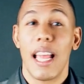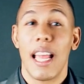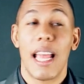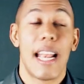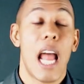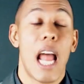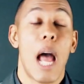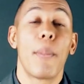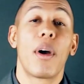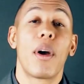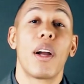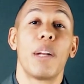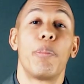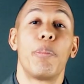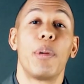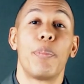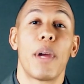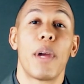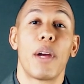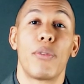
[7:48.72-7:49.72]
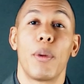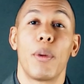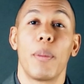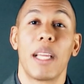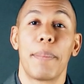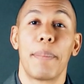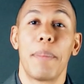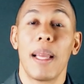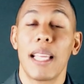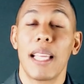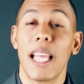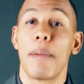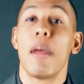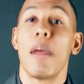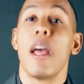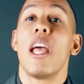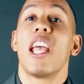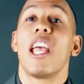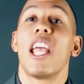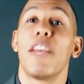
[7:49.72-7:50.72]
and I'm going to prepare for a big game.
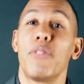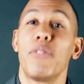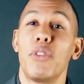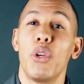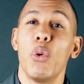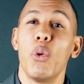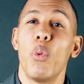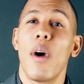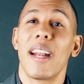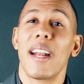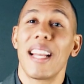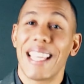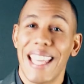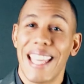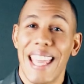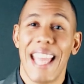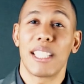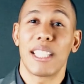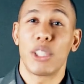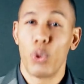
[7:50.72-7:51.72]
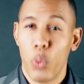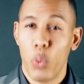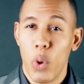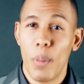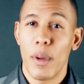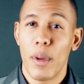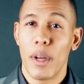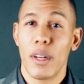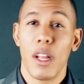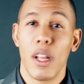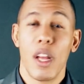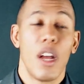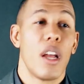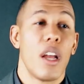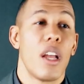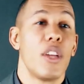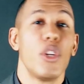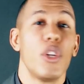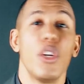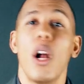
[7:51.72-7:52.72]
If you want to catch women,
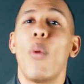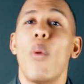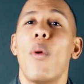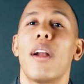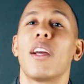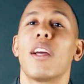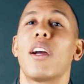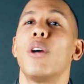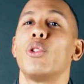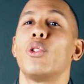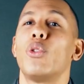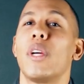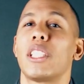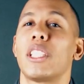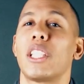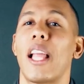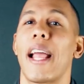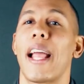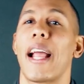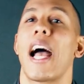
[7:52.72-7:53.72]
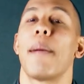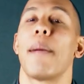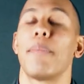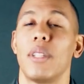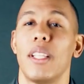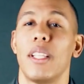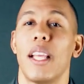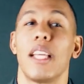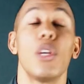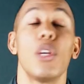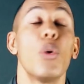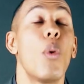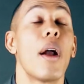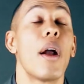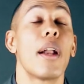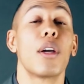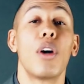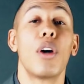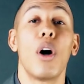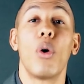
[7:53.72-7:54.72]
you don't want to go dressed like I'm today. You
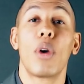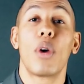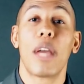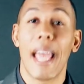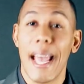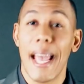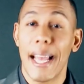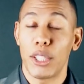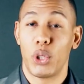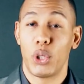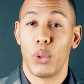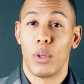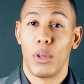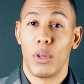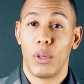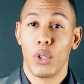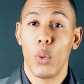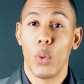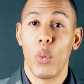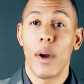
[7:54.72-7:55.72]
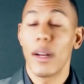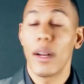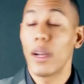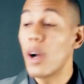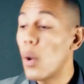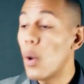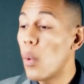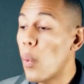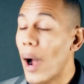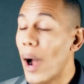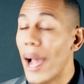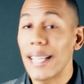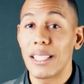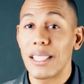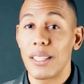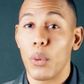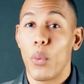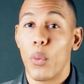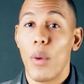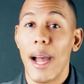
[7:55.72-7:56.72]
want to go casual. You want to go white
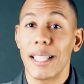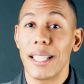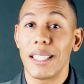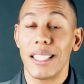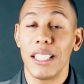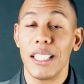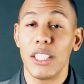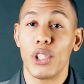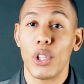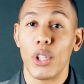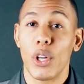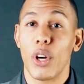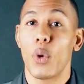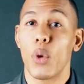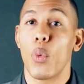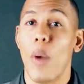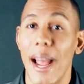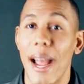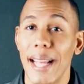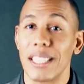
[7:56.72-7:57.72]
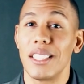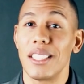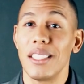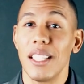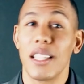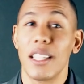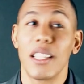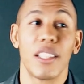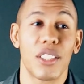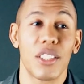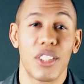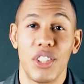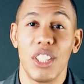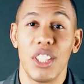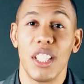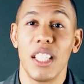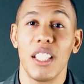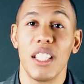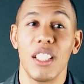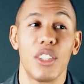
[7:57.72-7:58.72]
white t-shirt, white sneakers,
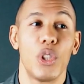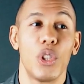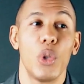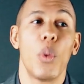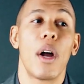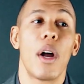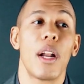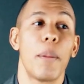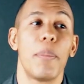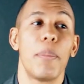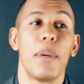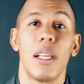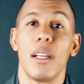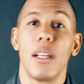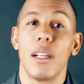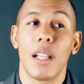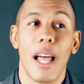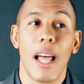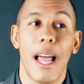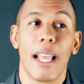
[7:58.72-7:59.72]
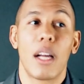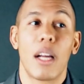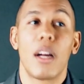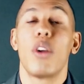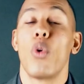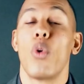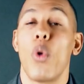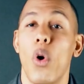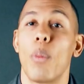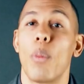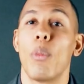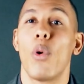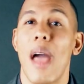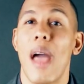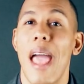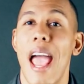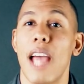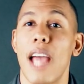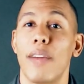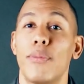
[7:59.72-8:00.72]
jeans. You want to be like normal,
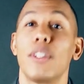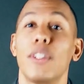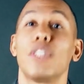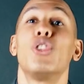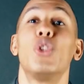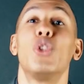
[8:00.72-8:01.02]
average,